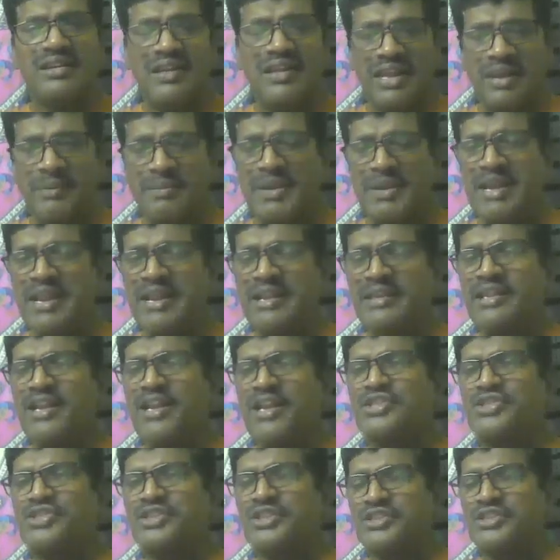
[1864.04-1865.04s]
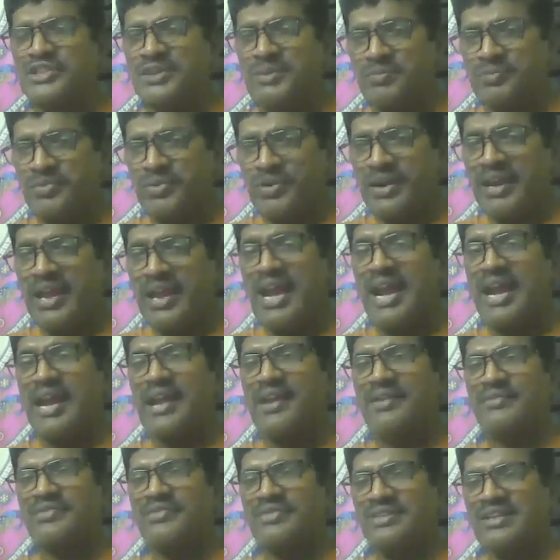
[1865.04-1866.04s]
Amen. That's the simple
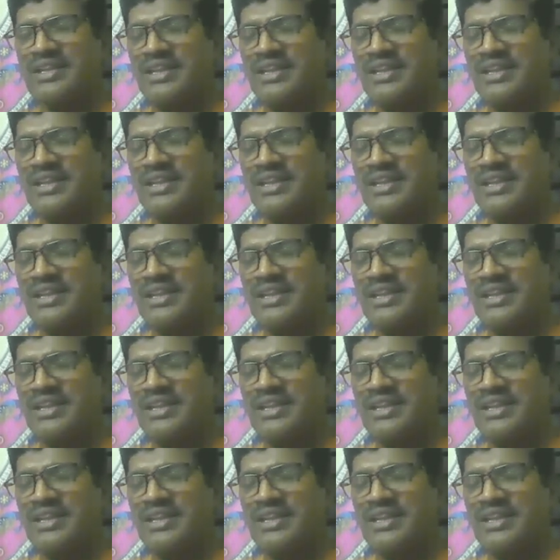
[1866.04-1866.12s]
life.